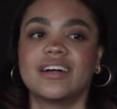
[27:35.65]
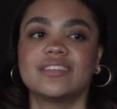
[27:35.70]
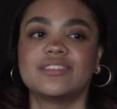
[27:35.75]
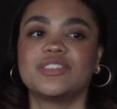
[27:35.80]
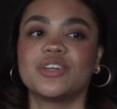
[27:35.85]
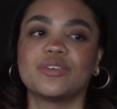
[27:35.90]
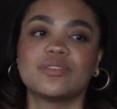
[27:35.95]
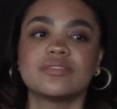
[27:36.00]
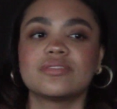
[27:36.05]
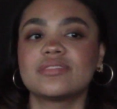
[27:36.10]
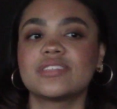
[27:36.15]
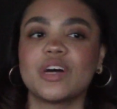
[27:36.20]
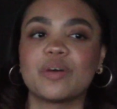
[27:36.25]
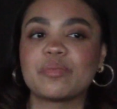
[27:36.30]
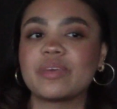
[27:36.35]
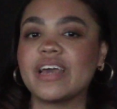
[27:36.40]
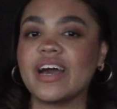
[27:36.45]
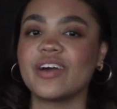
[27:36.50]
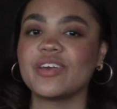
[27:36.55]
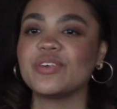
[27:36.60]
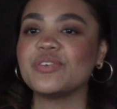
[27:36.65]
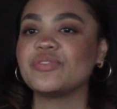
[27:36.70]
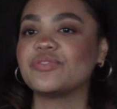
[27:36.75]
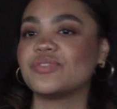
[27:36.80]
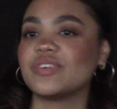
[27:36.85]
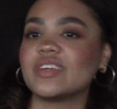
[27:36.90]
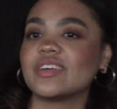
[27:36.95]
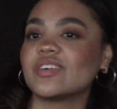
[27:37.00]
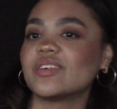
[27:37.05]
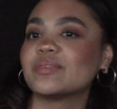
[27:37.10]
don't tell me how you
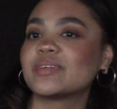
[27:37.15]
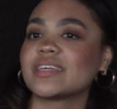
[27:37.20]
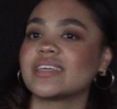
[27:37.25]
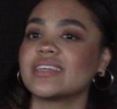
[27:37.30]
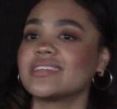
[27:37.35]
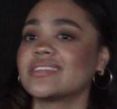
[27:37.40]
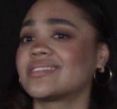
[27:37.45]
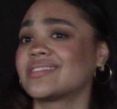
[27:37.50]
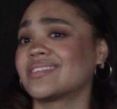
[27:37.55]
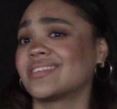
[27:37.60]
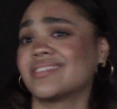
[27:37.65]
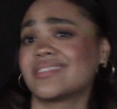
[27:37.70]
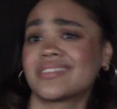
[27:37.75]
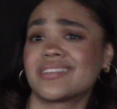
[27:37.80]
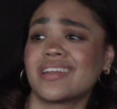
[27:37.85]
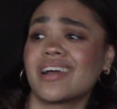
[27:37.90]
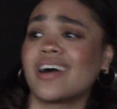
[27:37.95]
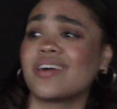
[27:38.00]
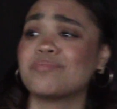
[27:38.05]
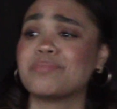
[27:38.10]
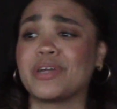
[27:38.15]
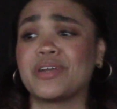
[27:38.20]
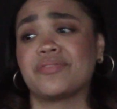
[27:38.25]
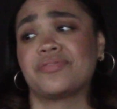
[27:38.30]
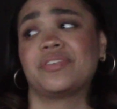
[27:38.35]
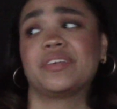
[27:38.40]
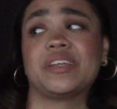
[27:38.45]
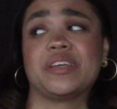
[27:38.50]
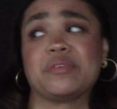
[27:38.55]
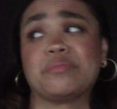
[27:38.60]
feel because it's not
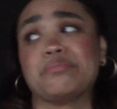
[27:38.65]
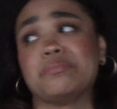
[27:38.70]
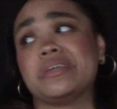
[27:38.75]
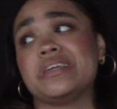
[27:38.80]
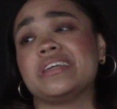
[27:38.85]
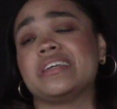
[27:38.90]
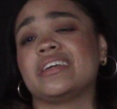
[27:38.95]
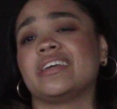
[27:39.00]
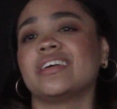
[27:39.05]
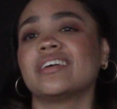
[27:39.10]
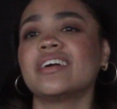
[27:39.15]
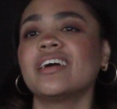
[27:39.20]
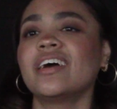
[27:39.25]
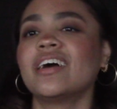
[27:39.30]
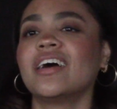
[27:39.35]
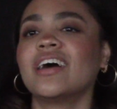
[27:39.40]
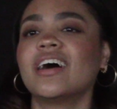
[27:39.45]
benefiting me.